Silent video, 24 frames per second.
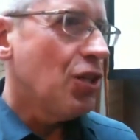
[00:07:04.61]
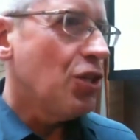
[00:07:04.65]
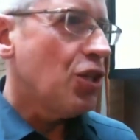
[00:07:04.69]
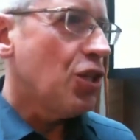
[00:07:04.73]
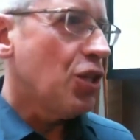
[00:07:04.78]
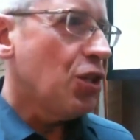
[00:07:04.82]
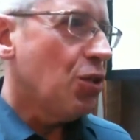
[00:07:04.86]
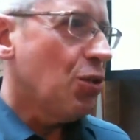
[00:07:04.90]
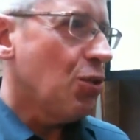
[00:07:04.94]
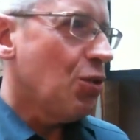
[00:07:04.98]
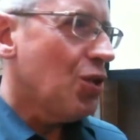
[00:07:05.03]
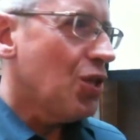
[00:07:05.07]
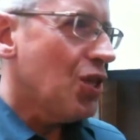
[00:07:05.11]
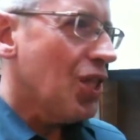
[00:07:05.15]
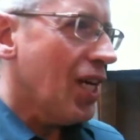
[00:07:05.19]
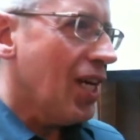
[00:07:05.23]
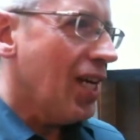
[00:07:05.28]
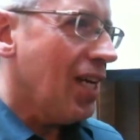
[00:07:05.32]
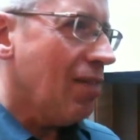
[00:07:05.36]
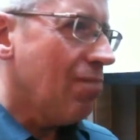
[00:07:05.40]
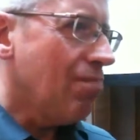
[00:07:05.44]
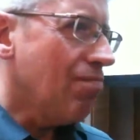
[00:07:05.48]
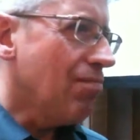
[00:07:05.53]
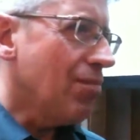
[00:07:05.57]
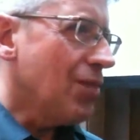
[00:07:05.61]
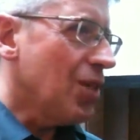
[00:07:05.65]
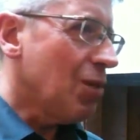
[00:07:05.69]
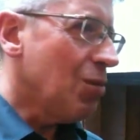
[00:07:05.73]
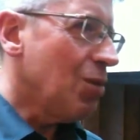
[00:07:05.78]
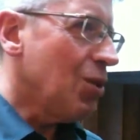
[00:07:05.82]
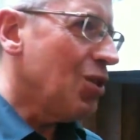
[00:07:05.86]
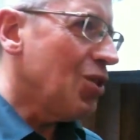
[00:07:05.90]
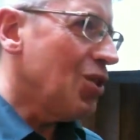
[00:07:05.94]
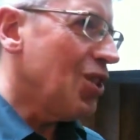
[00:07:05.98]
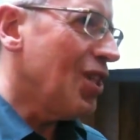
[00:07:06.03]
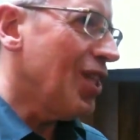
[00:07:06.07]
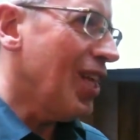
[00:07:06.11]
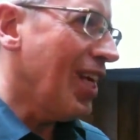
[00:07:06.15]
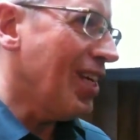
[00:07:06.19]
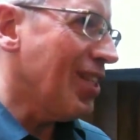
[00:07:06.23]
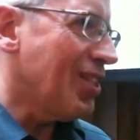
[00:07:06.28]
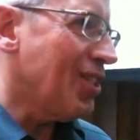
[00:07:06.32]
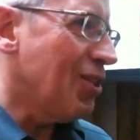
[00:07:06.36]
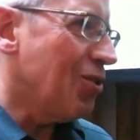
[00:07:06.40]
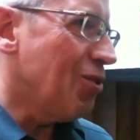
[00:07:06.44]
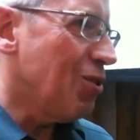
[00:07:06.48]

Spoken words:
to say, Community Links,